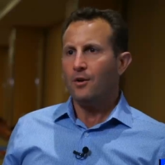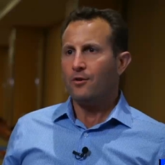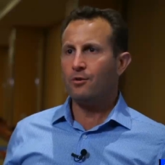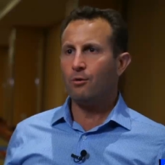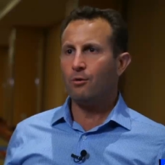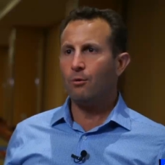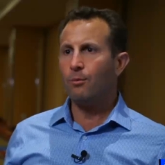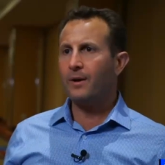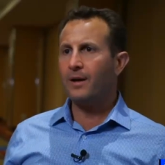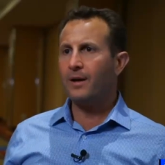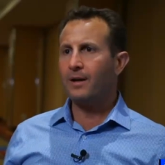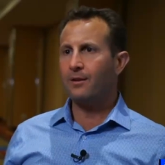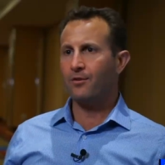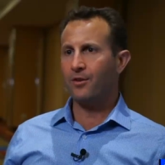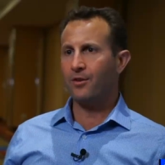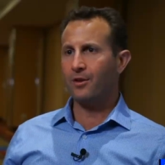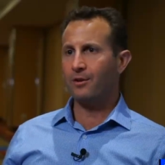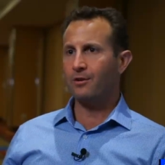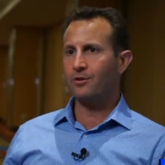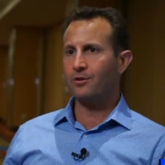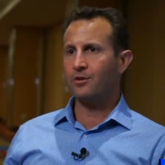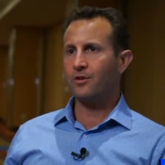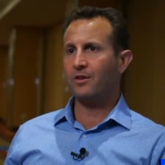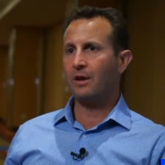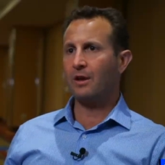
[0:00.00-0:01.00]
So when we
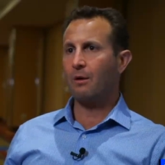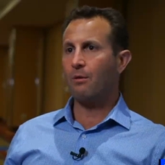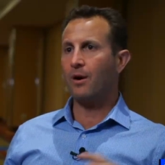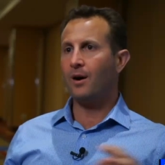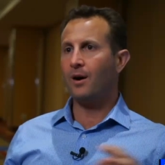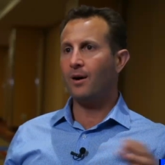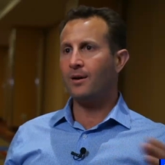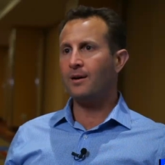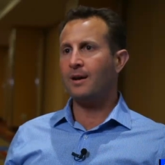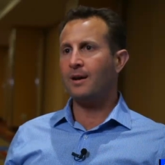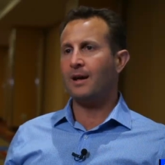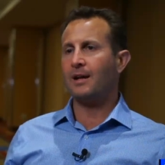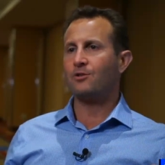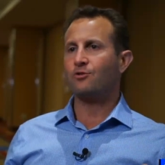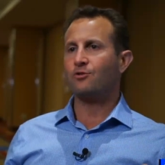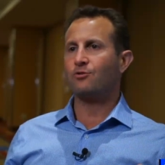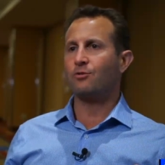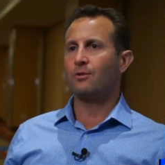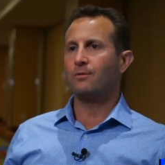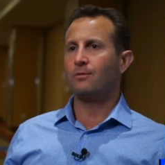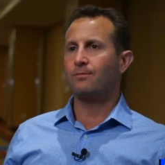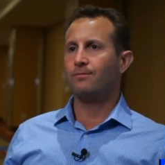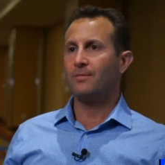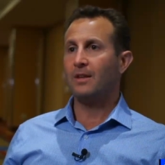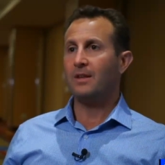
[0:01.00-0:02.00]
consider just how
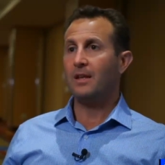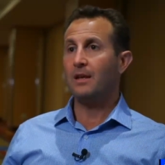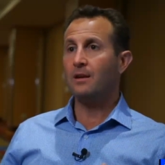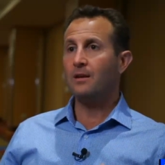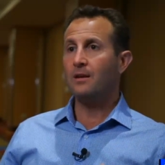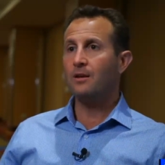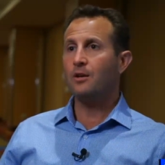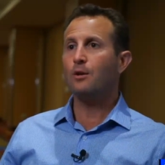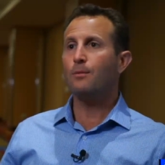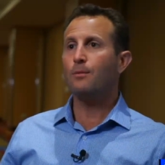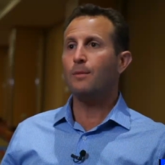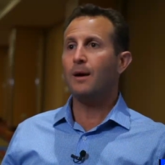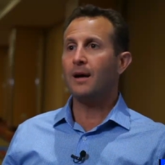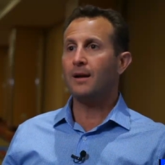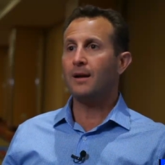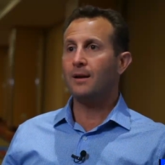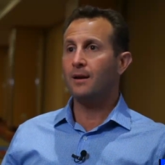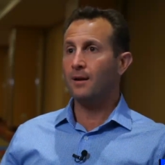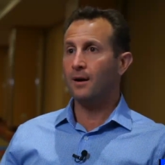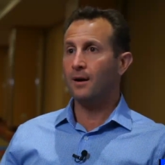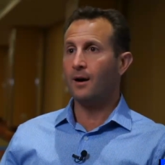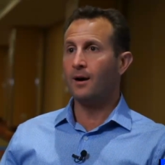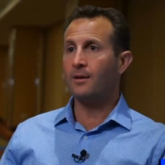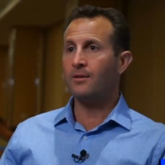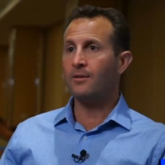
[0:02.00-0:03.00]
unnatural, inhumane,
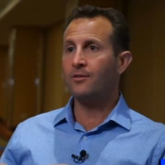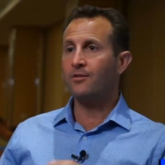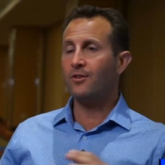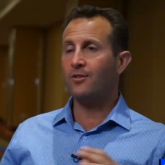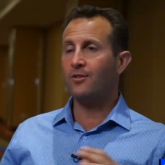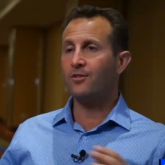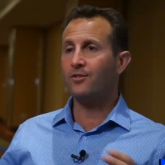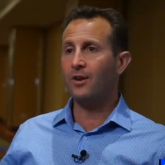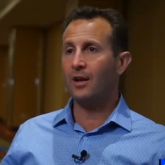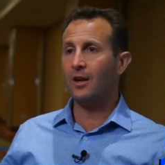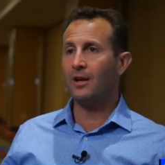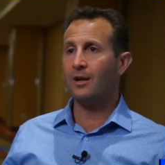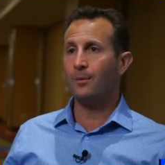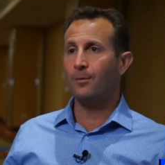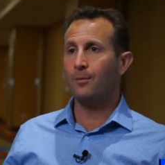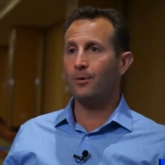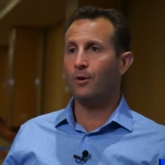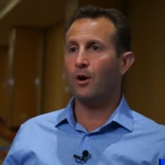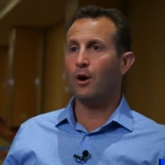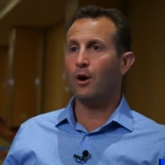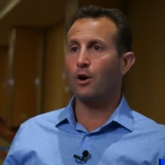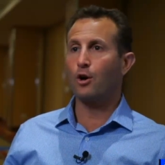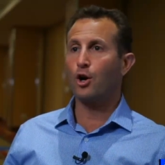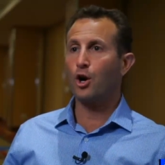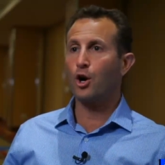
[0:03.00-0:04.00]
and
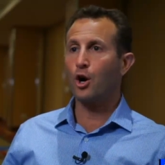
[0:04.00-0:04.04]
unsustainable our